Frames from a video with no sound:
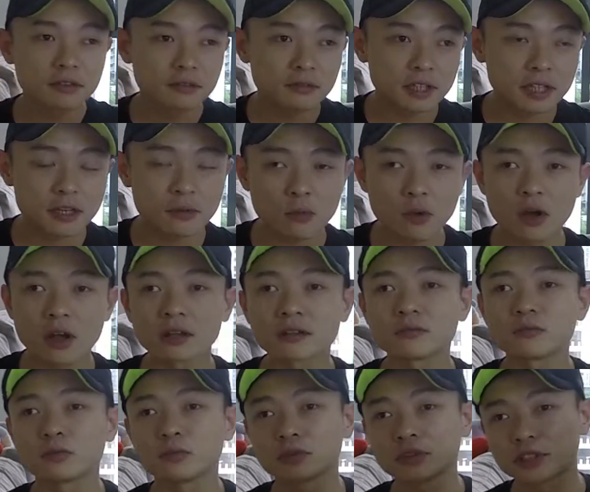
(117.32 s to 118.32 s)
tier
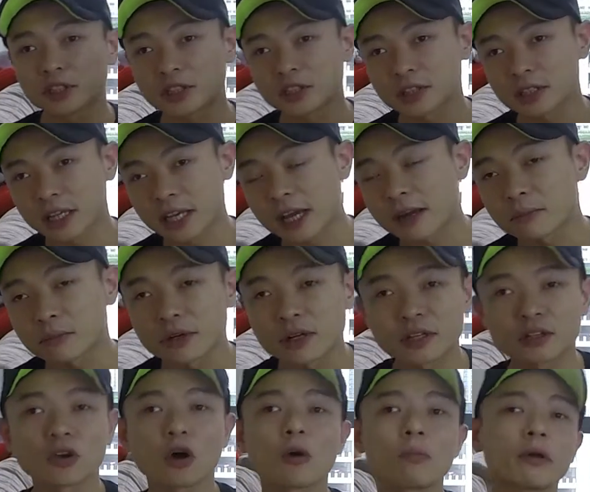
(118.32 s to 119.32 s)
1, just a camera
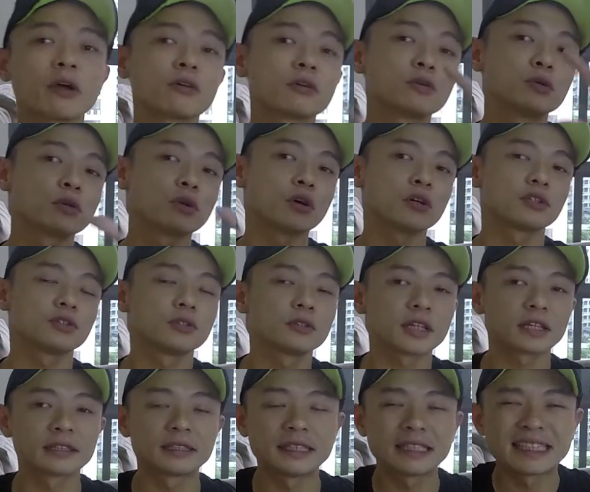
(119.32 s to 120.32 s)
and doorbell, could cost you
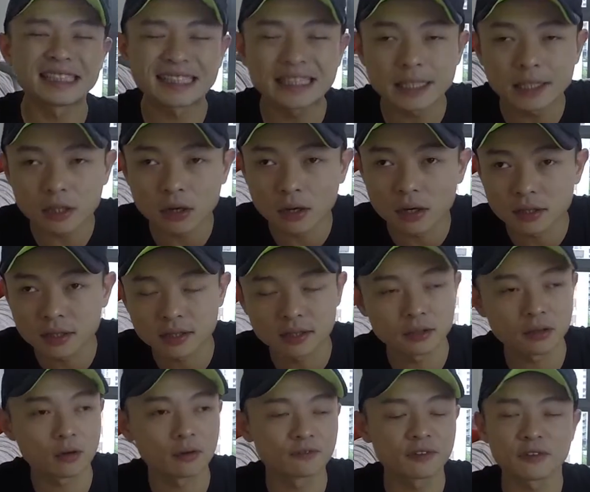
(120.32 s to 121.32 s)
like $60
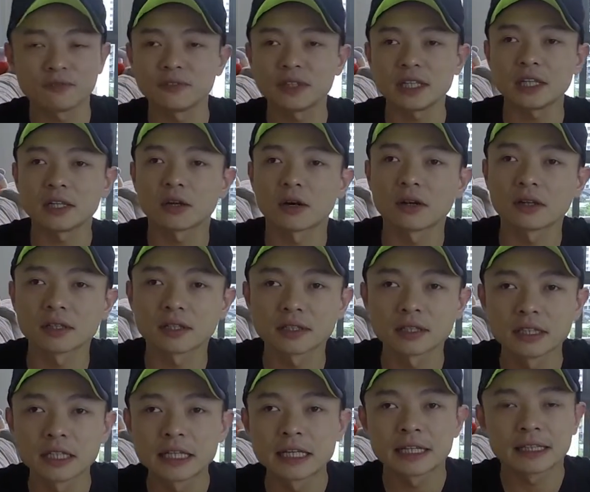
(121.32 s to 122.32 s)
or $50.
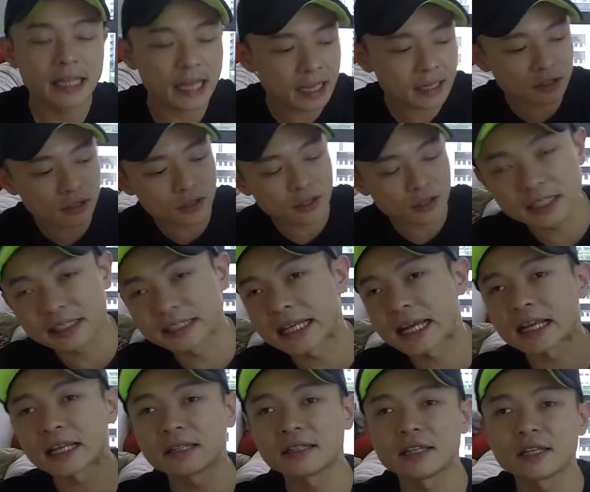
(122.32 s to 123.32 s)
Then you
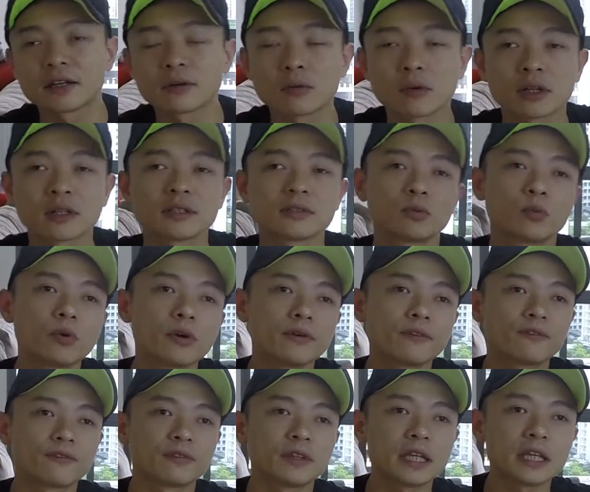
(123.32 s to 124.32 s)
second tier ones
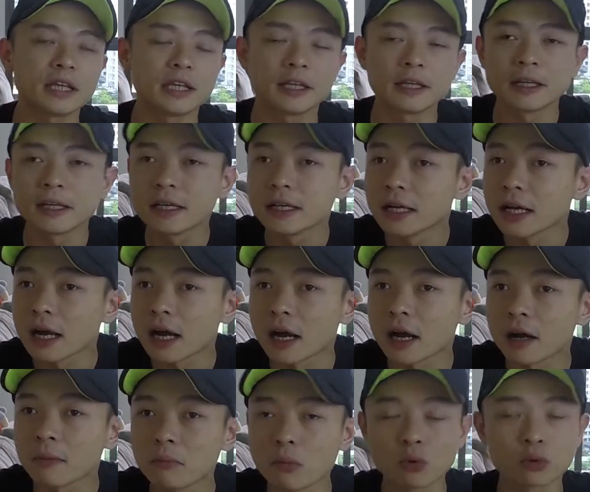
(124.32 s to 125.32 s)
with the
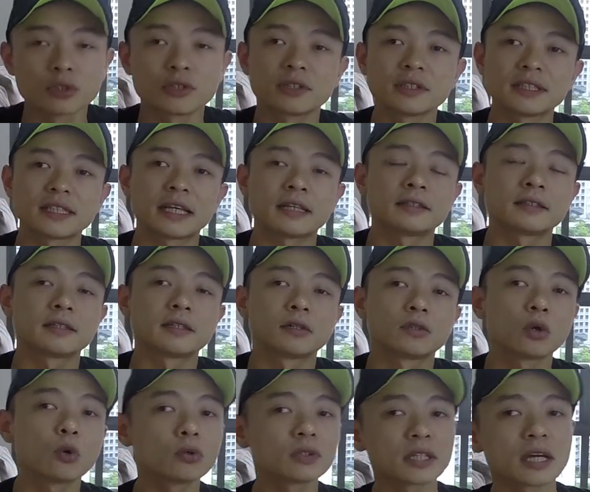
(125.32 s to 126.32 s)
motion sensor.
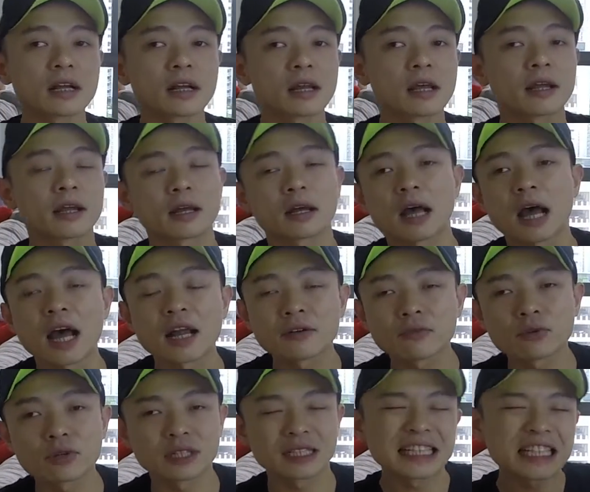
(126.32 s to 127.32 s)
Those are like
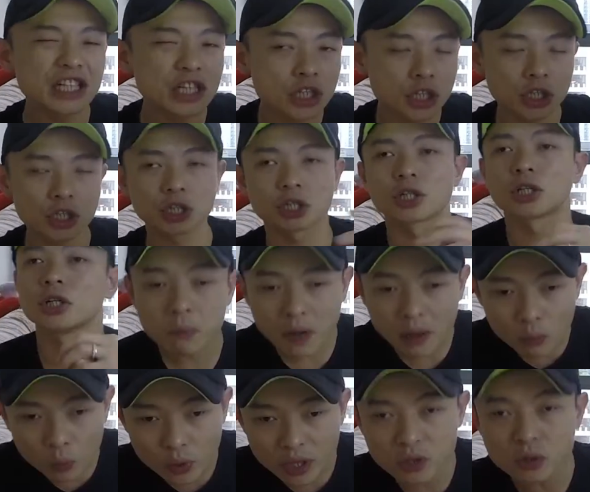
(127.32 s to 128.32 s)
100-ish.
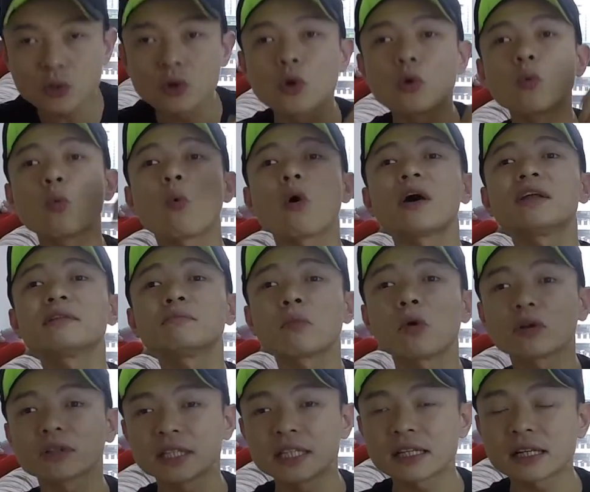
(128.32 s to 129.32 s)
But when you go one
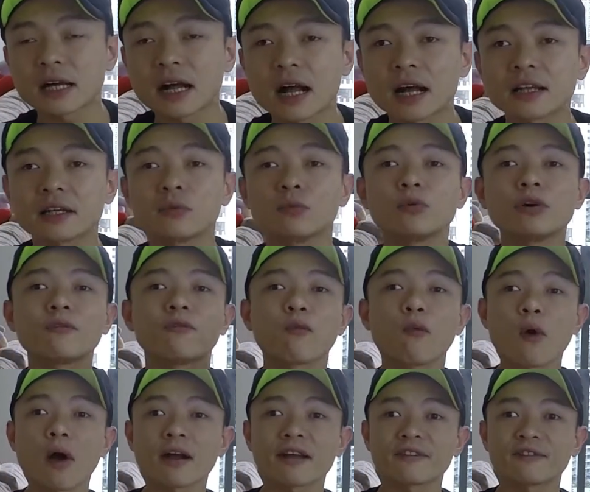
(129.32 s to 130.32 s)
more tier higher with
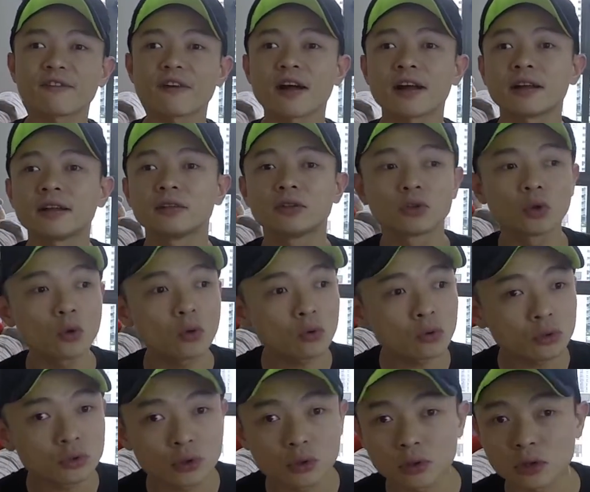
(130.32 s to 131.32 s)
Wi-Fi,
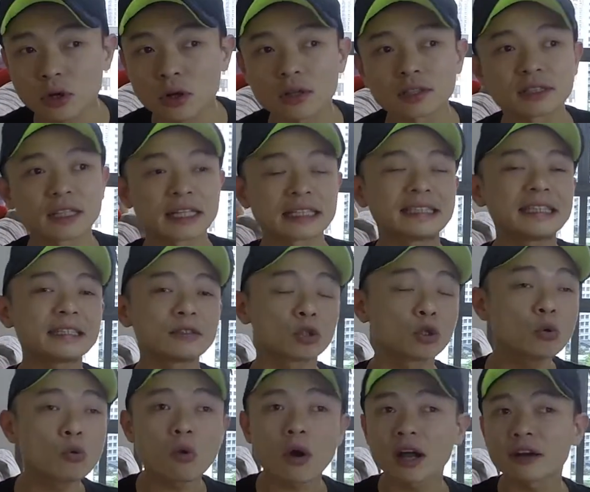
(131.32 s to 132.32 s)
those could cost like
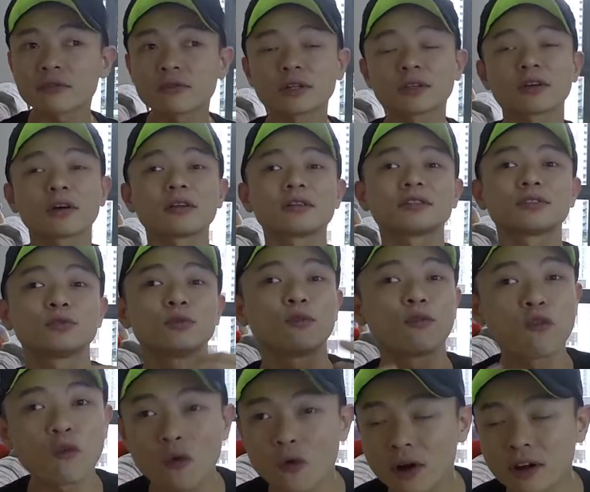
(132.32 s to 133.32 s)
$200 to
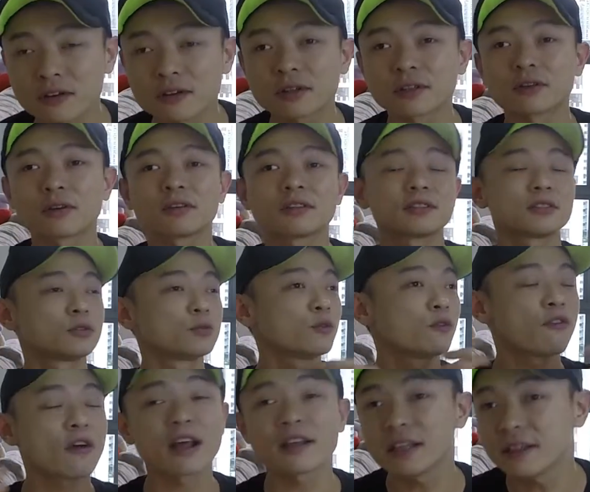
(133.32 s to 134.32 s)
$400
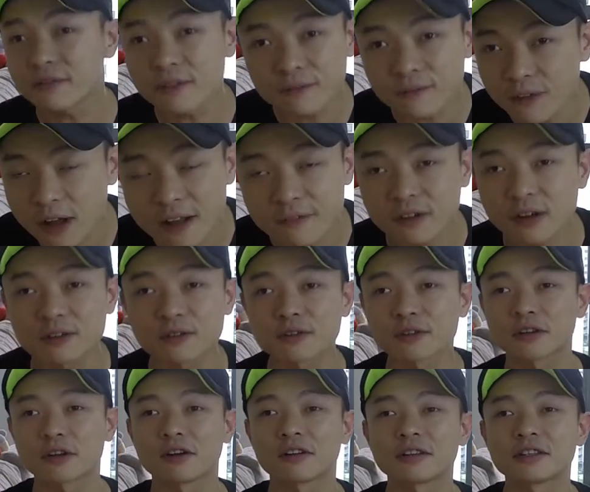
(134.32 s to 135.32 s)
to even
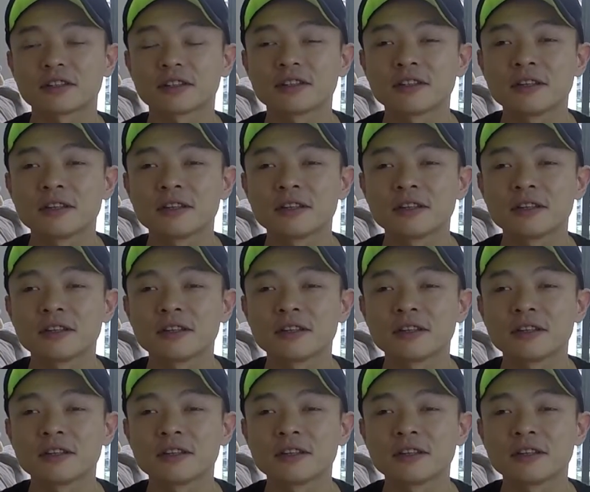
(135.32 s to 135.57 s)
$500.